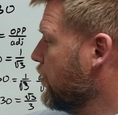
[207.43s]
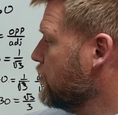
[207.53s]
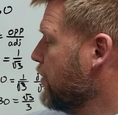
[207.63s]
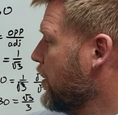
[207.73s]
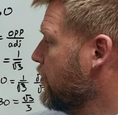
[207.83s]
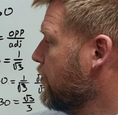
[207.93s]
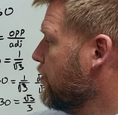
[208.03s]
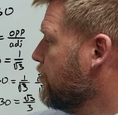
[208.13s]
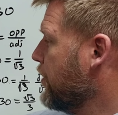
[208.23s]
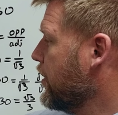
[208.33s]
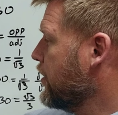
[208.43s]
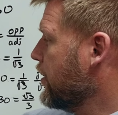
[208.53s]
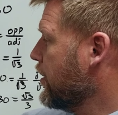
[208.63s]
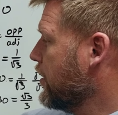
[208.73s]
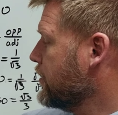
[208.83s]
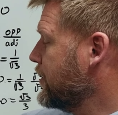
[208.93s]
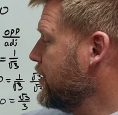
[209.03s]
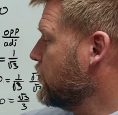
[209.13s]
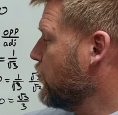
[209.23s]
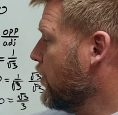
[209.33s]
There's my
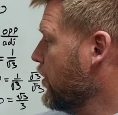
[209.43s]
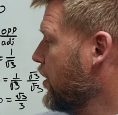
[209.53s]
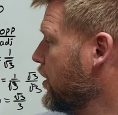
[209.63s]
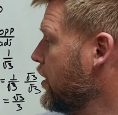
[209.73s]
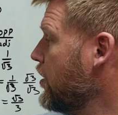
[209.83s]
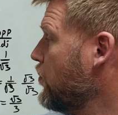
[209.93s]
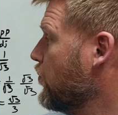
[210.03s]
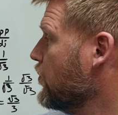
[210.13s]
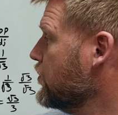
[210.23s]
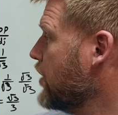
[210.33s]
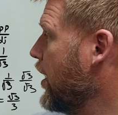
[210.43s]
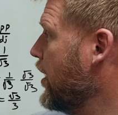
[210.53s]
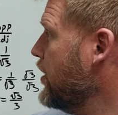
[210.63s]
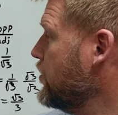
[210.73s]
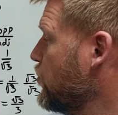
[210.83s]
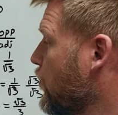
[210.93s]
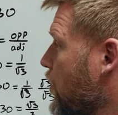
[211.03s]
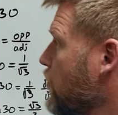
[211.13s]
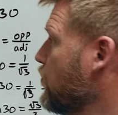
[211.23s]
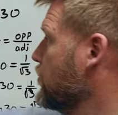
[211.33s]
c squared equals a
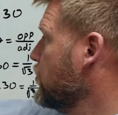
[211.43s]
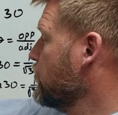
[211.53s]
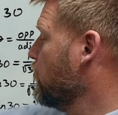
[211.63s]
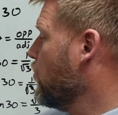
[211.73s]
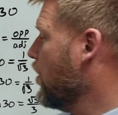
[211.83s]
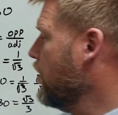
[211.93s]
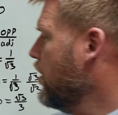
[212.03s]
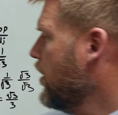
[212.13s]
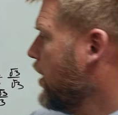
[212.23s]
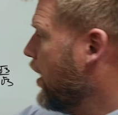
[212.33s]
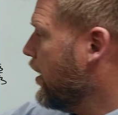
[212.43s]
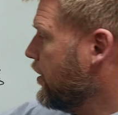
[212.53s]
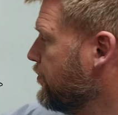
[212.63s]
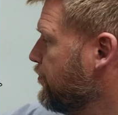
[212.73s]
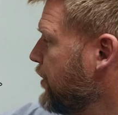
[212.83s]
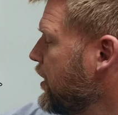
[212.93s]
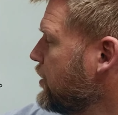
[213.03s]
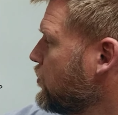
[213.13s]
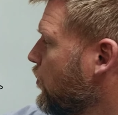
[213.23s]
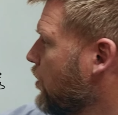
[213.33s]
squared, which is 1, and b
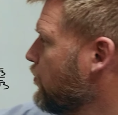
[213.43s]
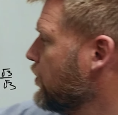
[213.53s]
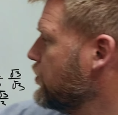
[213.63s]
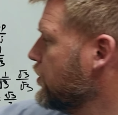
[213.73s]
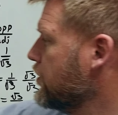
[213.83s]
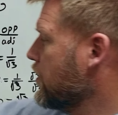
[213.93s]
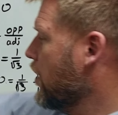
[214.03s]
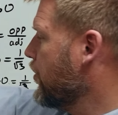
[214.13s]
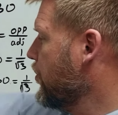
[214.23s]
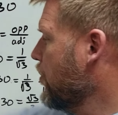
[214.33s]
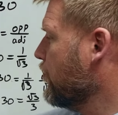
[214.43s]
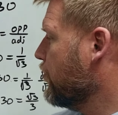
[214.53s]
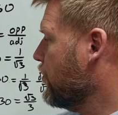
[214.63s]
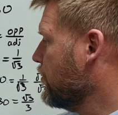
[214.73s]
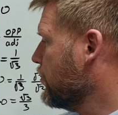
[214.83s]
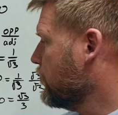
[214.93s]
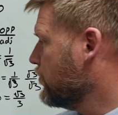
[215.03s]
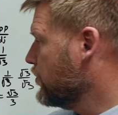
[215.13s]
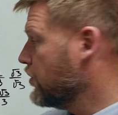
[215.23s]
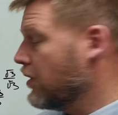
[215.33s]
squared, which is unknown,
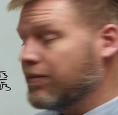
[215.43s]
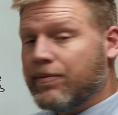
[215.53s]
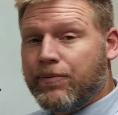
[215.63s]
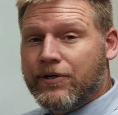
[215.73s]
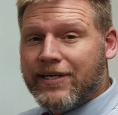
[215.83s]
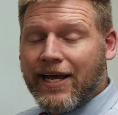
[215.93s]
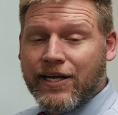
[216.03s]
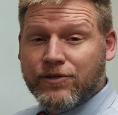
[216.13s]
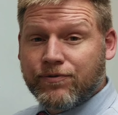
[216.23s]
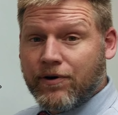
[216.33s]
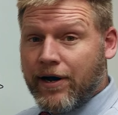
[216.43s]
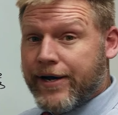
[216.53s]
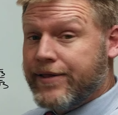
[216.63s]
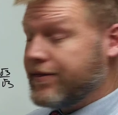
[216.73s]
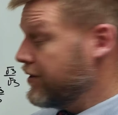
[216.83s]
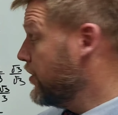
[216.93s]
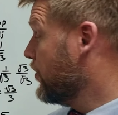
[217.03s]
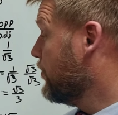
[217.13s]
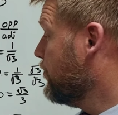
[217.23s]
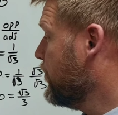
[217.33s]
which I'm going to put h for height in here.